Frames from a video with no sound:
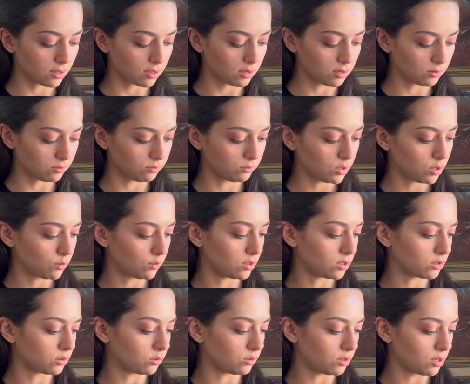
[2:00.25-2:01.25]
Oh, it was
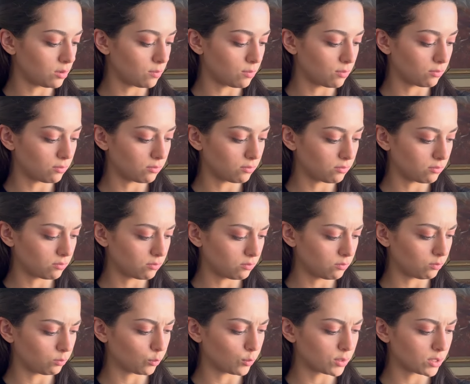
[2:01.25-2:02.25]
only,
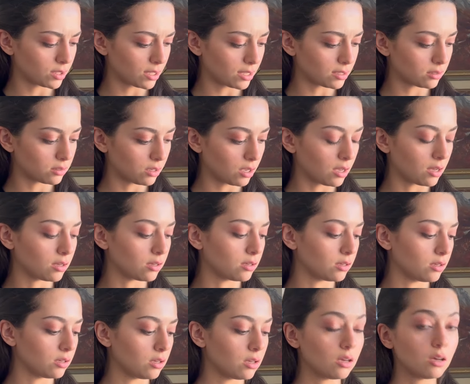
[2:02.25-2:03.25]
what's that?
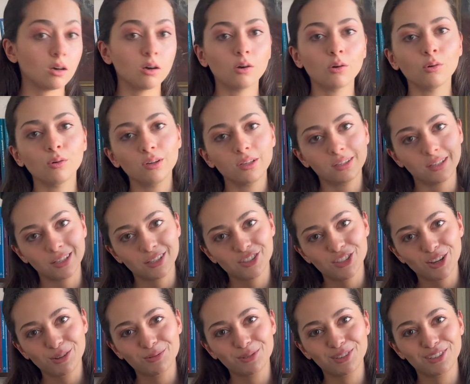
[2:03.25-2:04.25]
Only 10
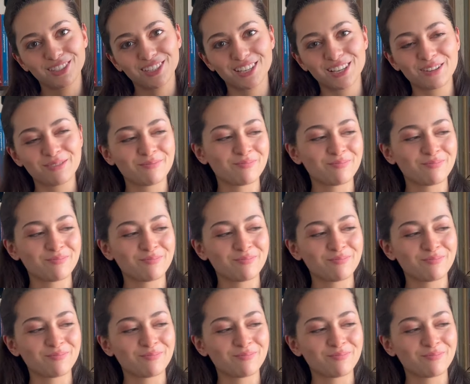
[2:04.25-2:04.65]
chapters.